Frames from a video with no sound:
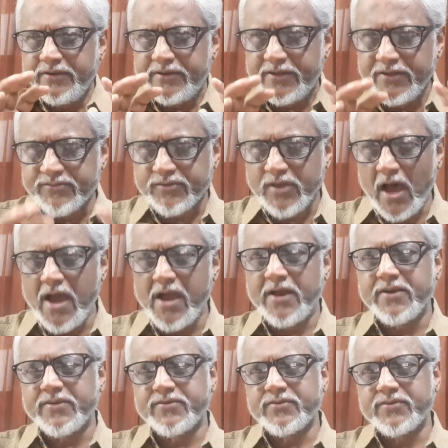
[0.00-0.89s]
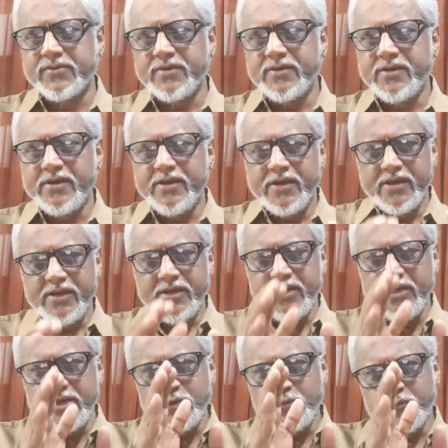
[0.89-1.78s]
decides
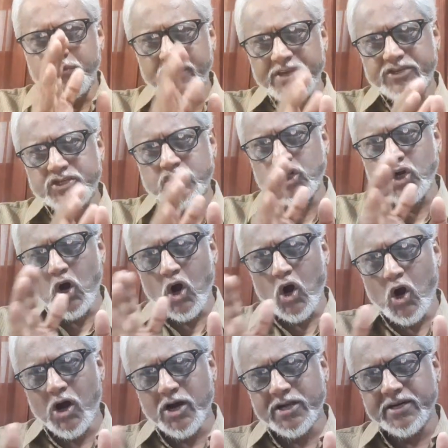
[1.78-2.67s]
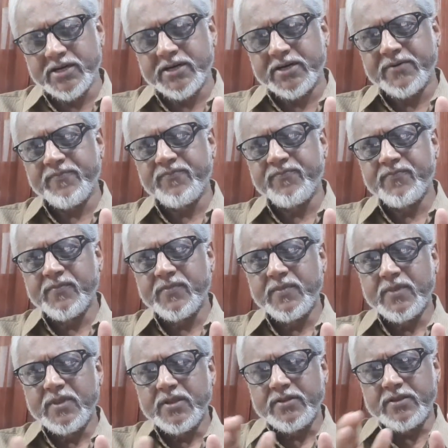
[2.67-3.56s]
in which order
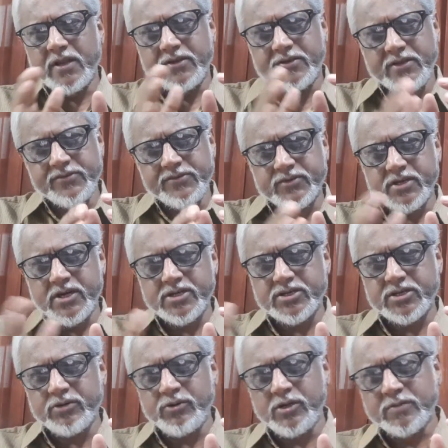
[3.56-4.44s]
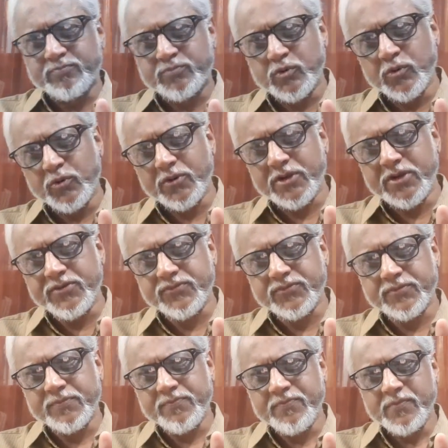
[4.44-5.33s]
the discussion will
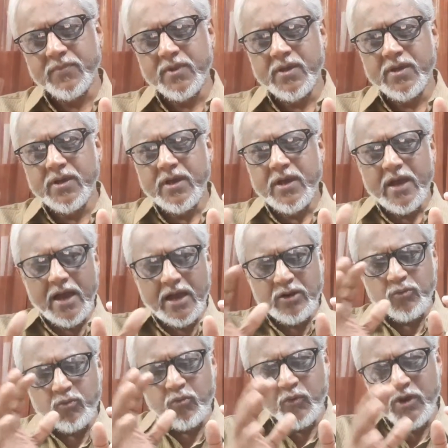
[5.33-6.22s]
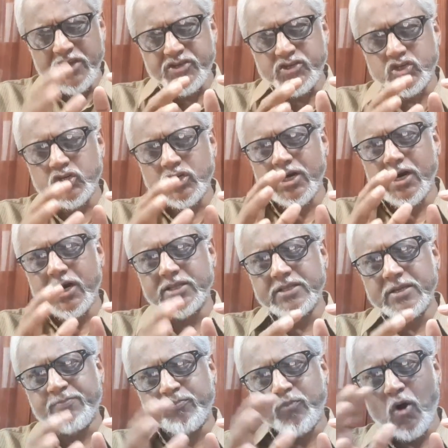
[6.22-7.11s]
progress and which are
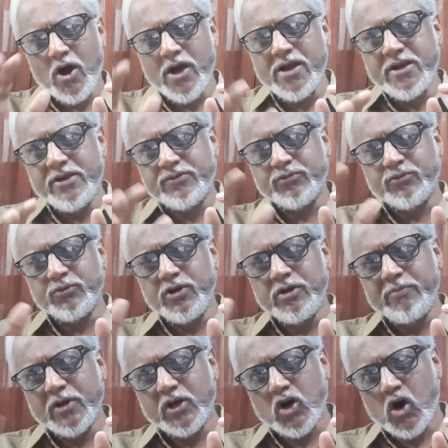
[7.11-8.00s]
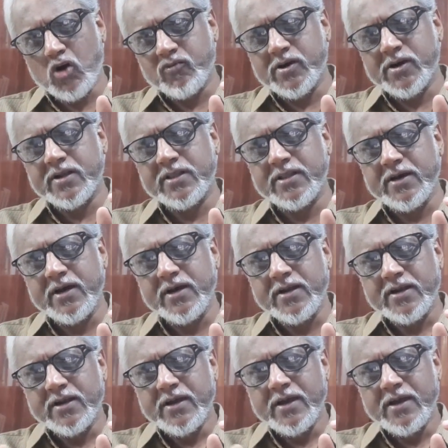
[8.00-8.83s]
the points will be covered there